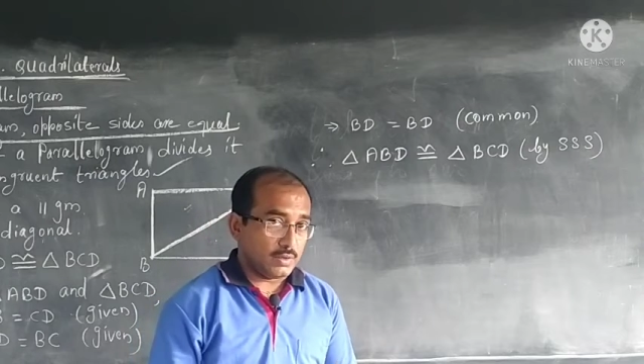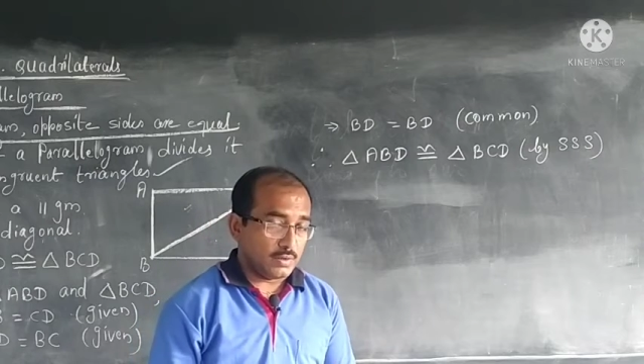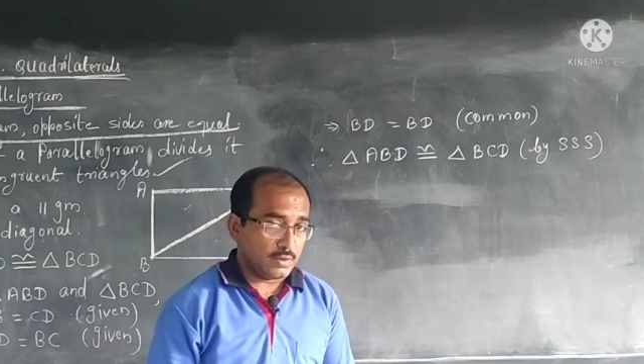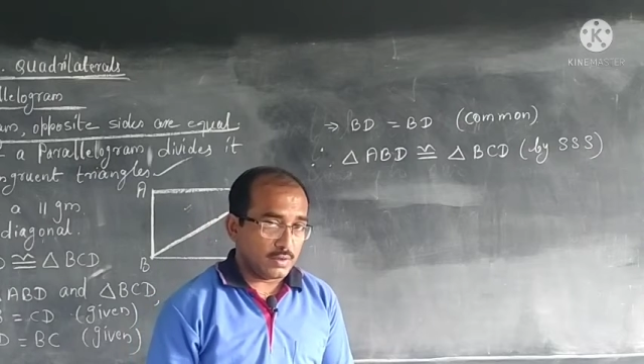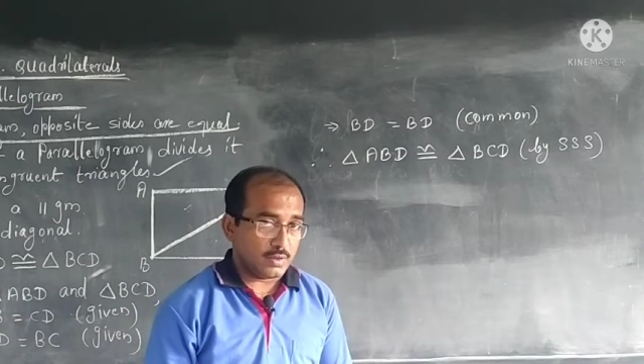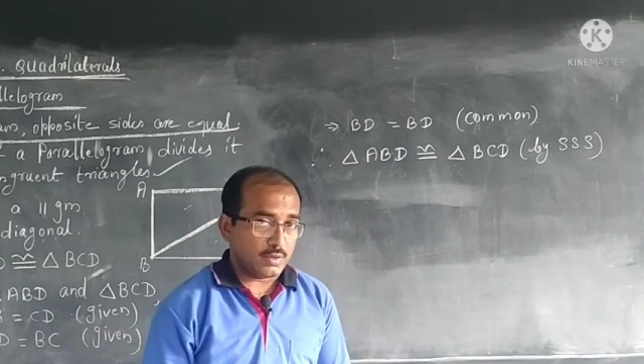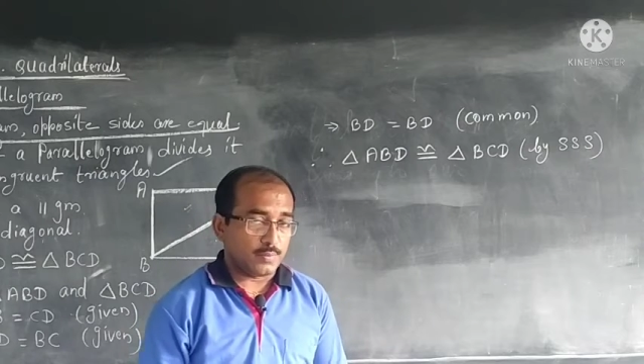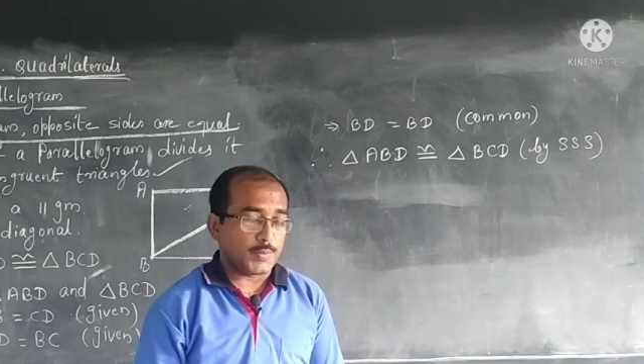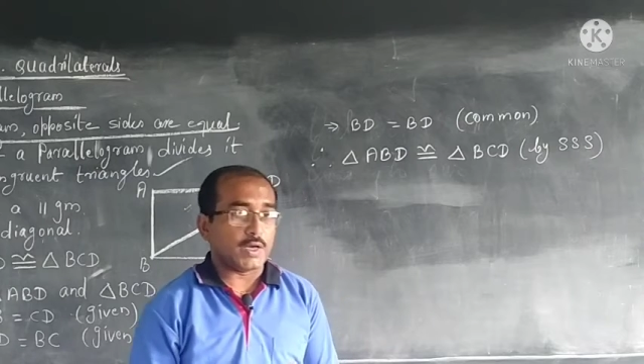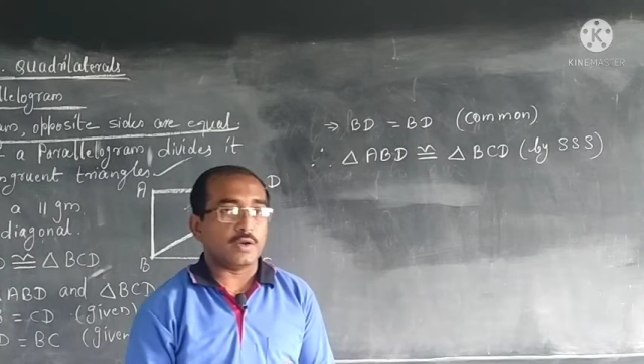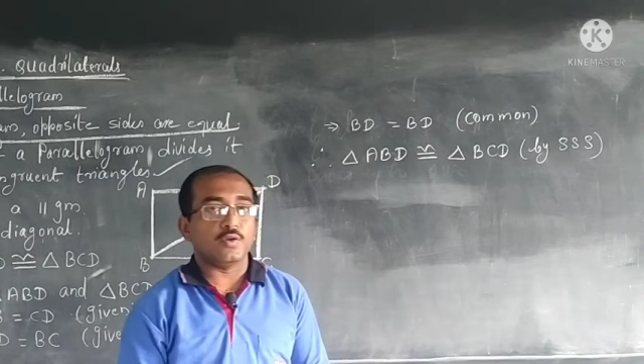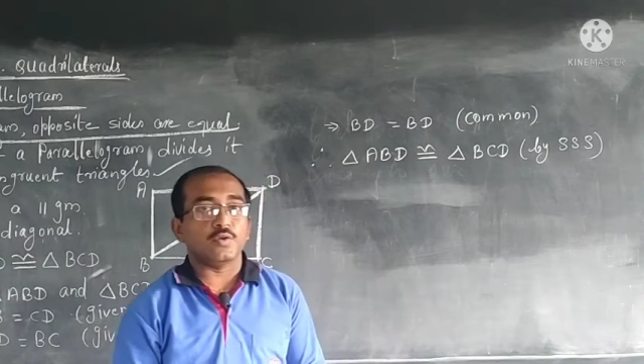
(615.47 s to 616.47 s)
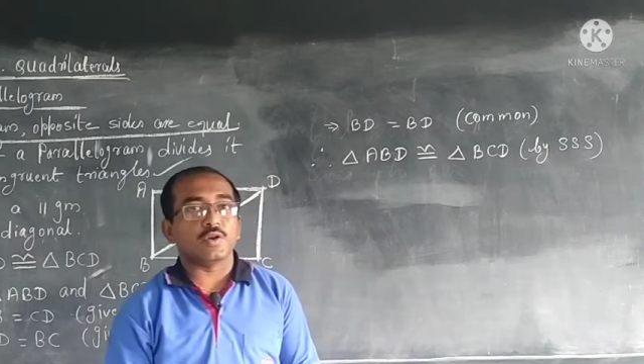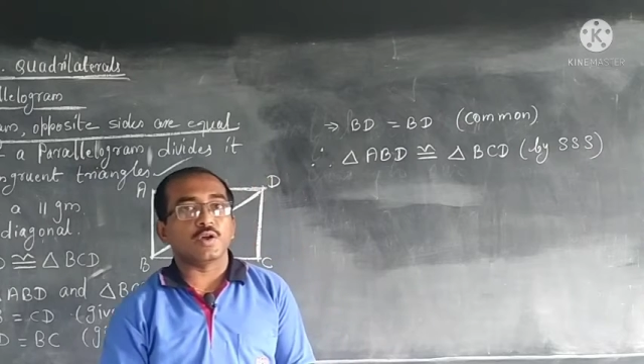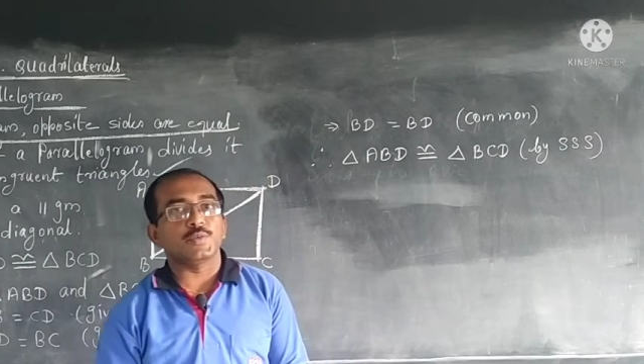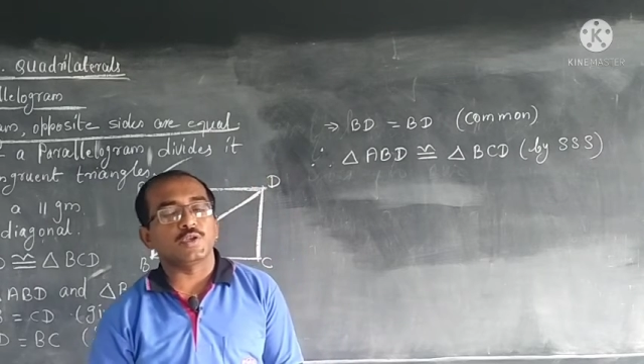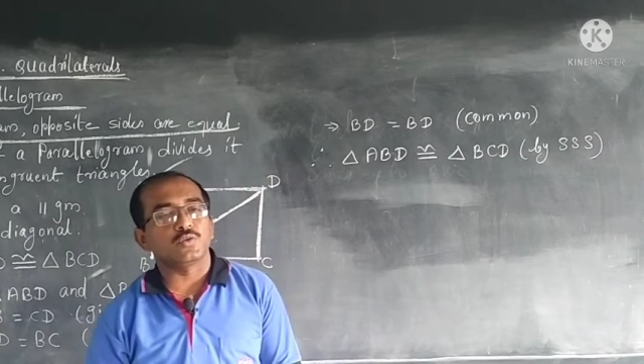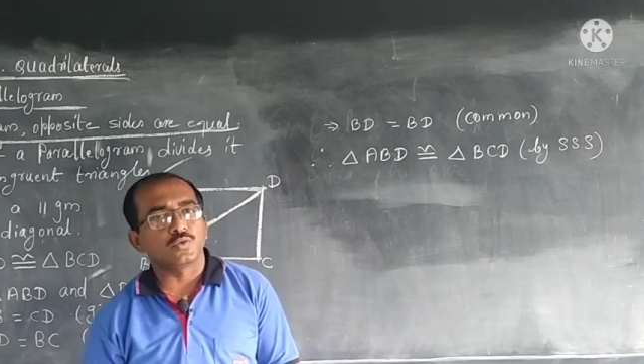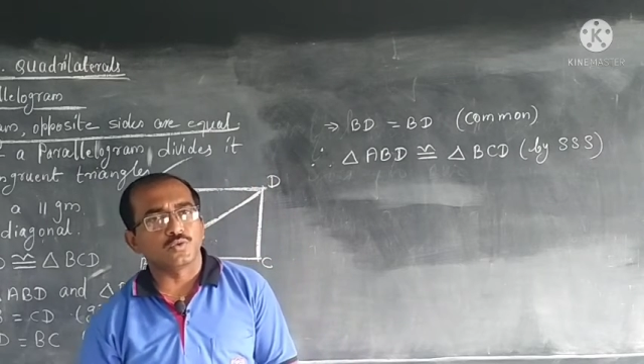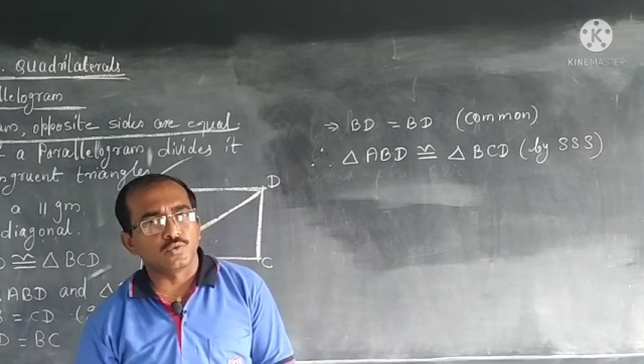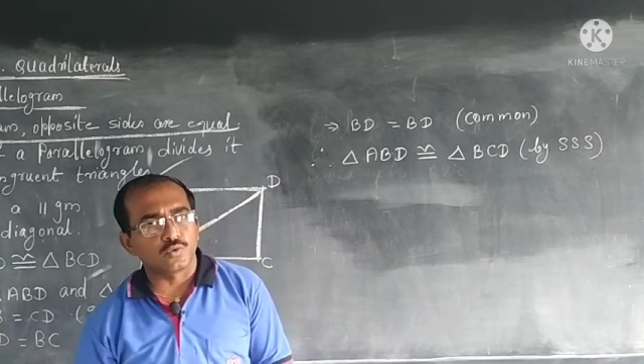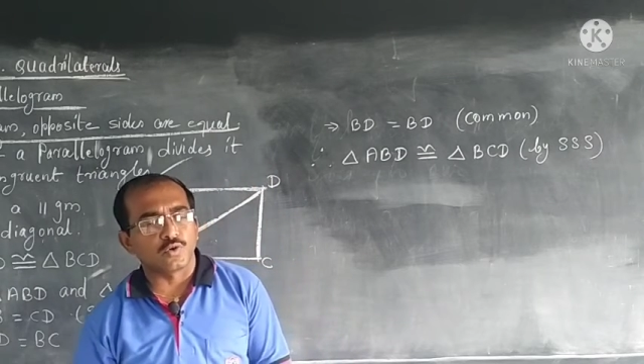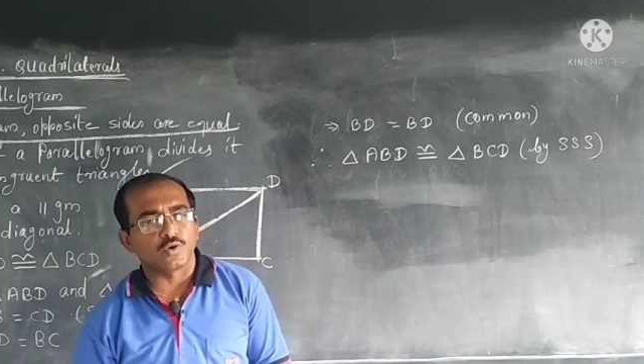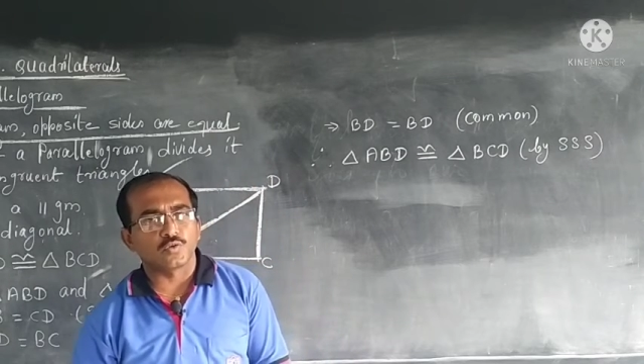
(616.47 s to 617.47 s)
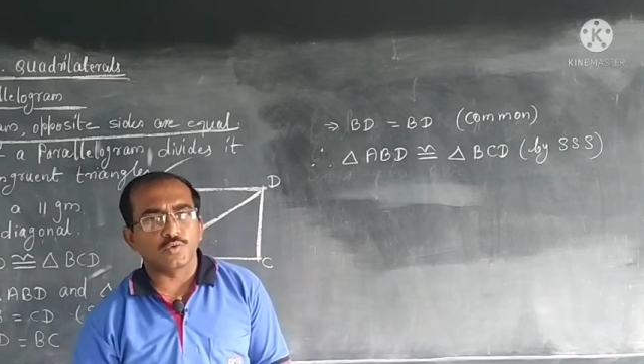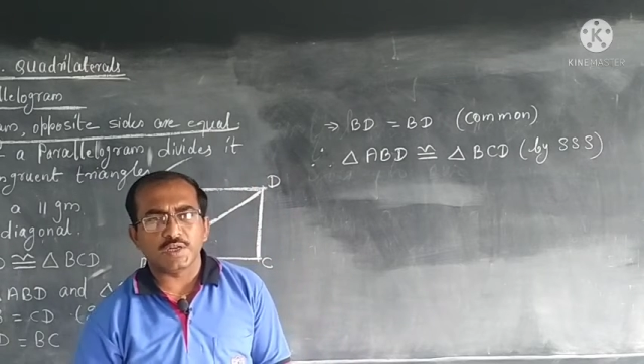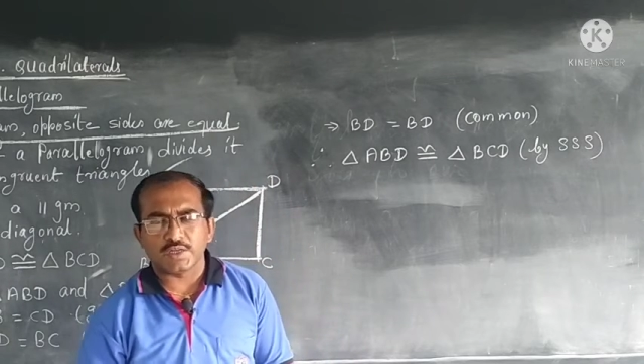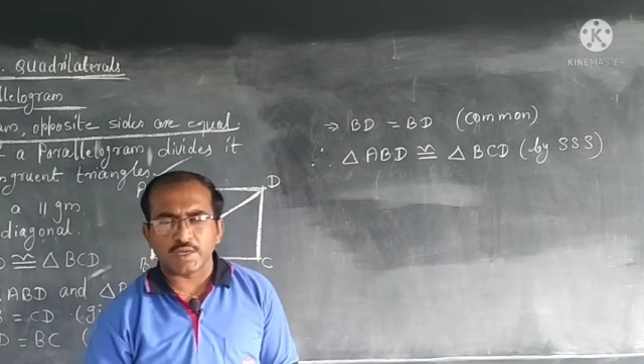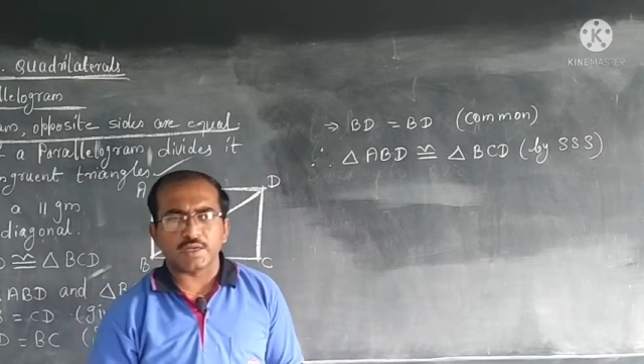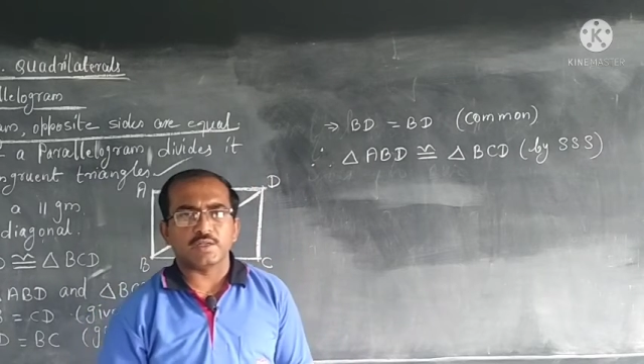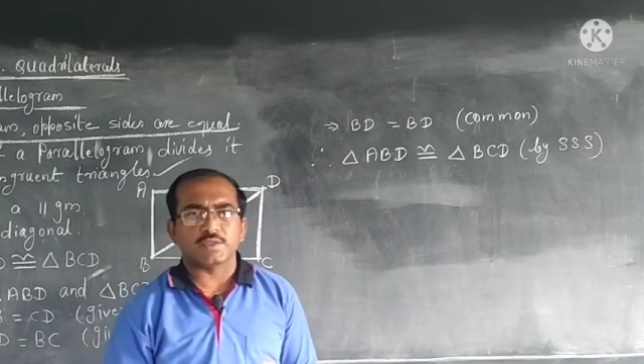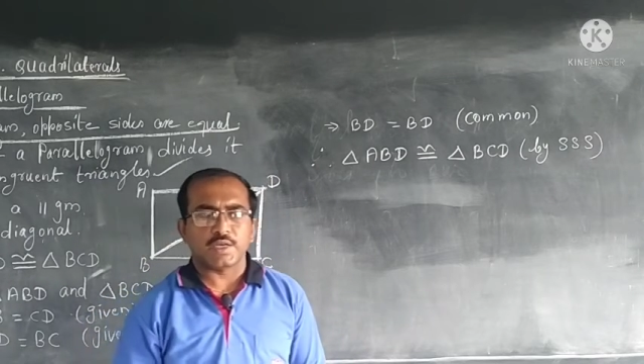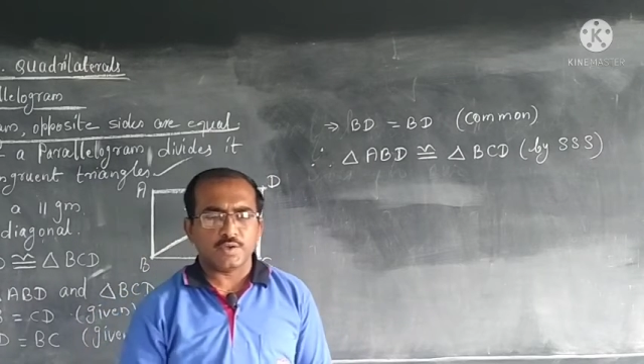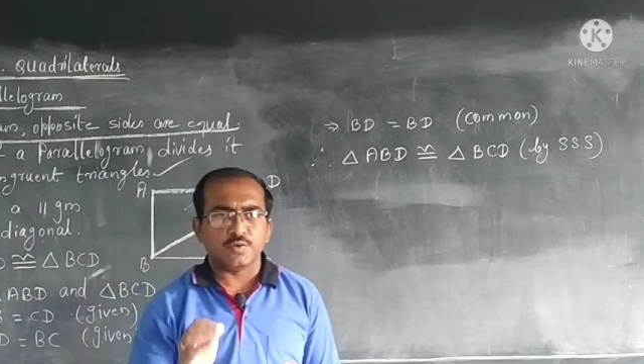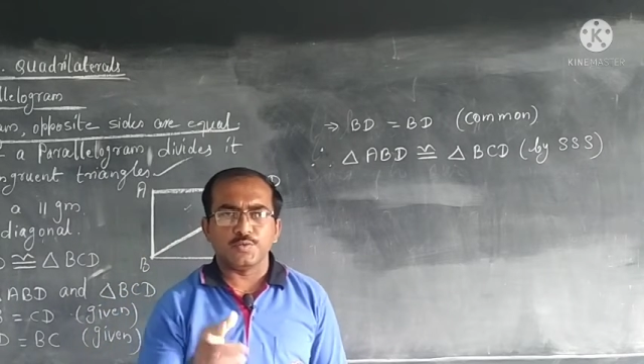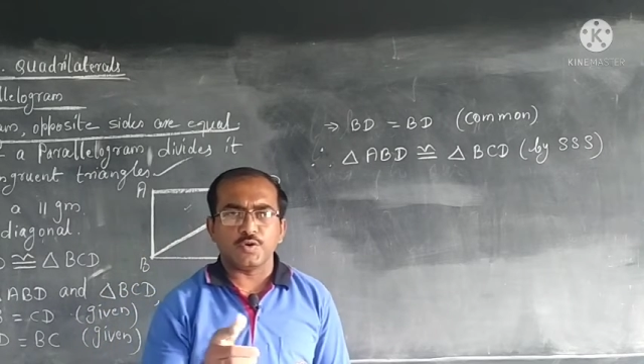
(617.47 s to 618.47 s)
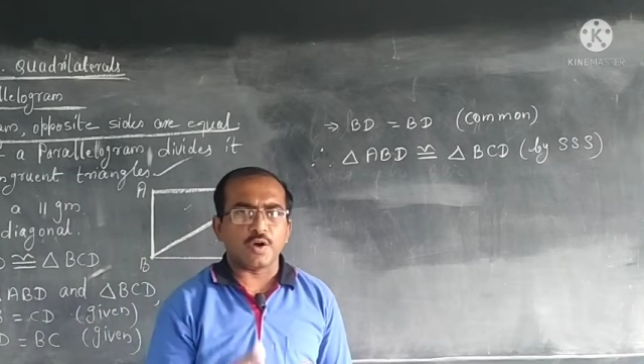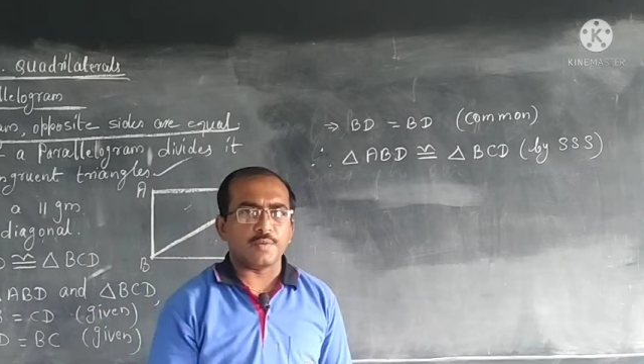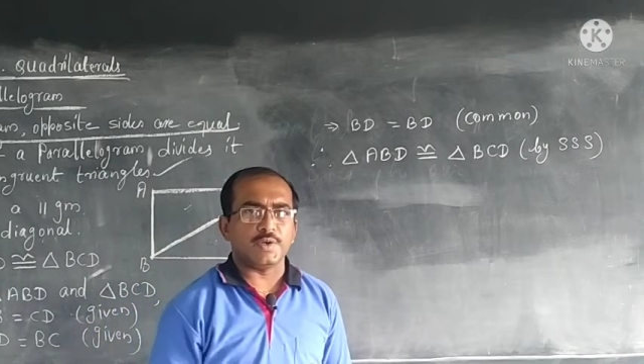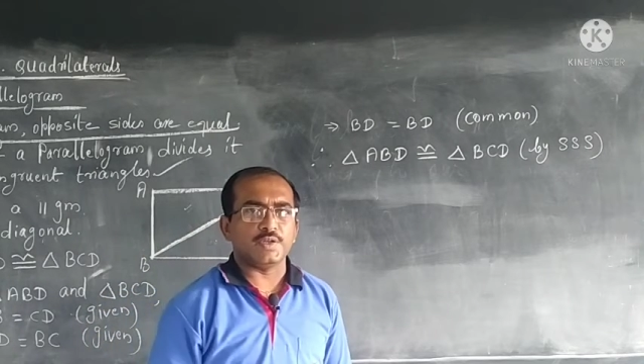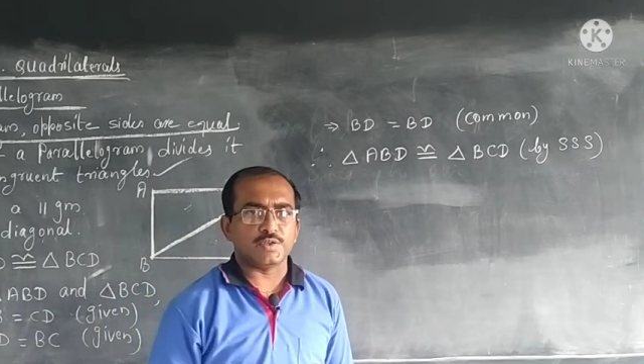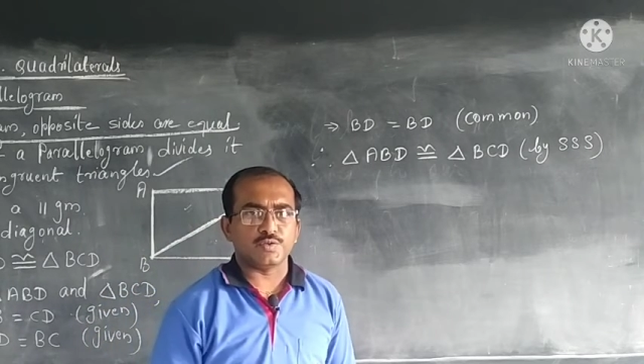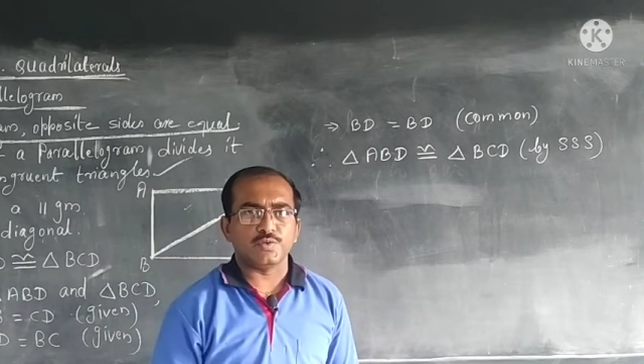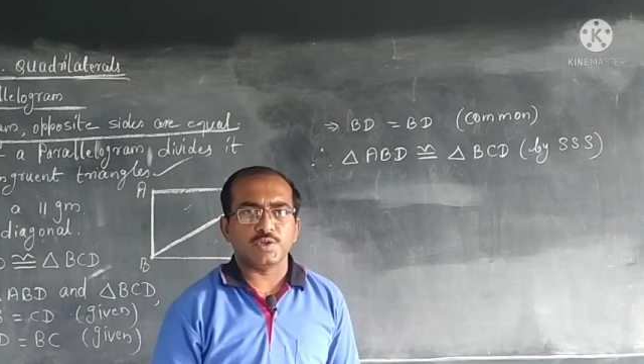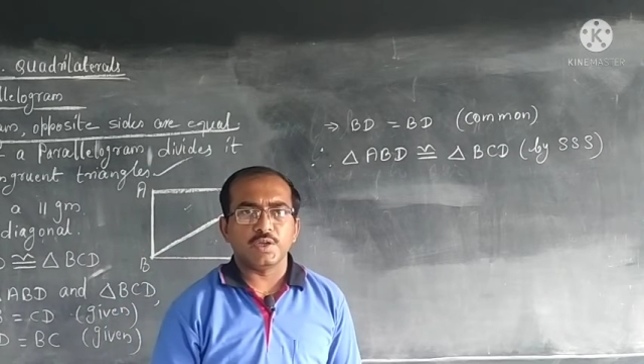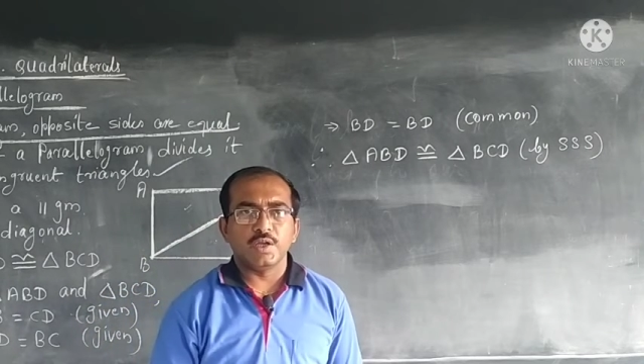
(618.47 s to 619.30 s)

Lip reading: parallelogram into two congruent triangles. I hope you have understood.